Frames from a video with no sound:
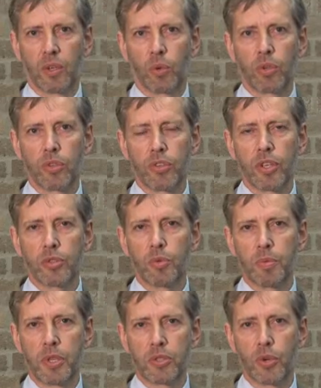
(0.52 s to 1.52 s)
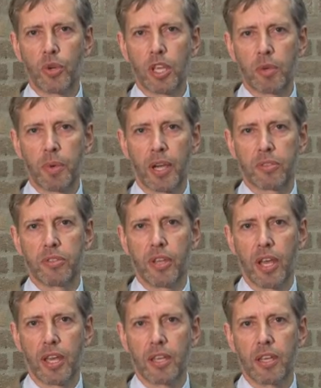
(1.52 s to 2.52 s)
One of the things we've been talking about
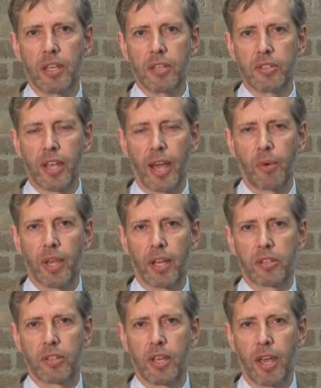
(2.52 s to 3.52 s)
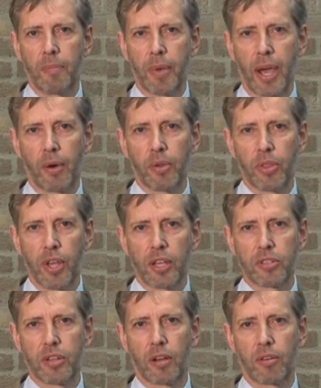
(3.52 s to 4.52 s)
today is how we actually empower the
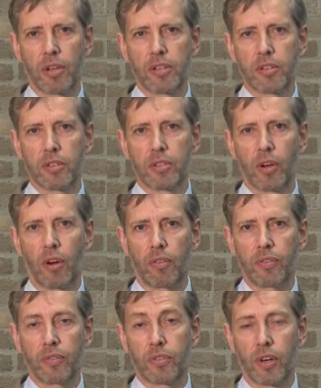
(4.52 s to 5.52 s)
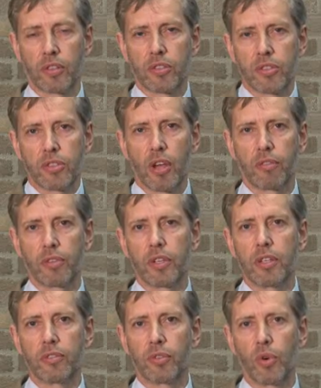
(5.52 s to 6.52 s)
next generation of drug
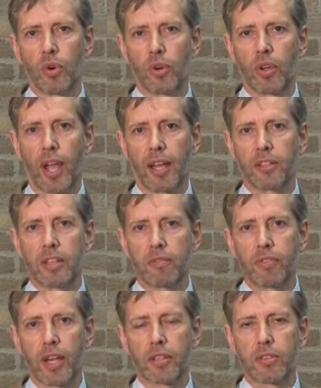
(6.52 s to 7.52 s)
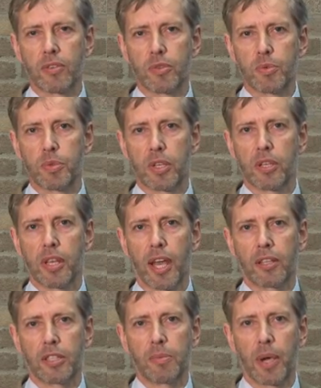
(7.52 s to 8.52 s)
discovery for anti-infectives,
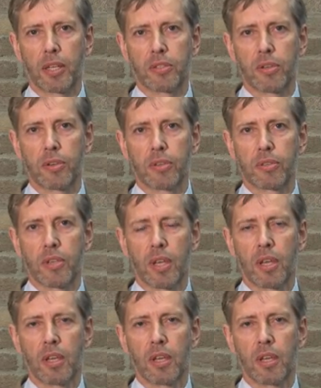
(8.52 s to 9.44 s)
particularly antibacterials.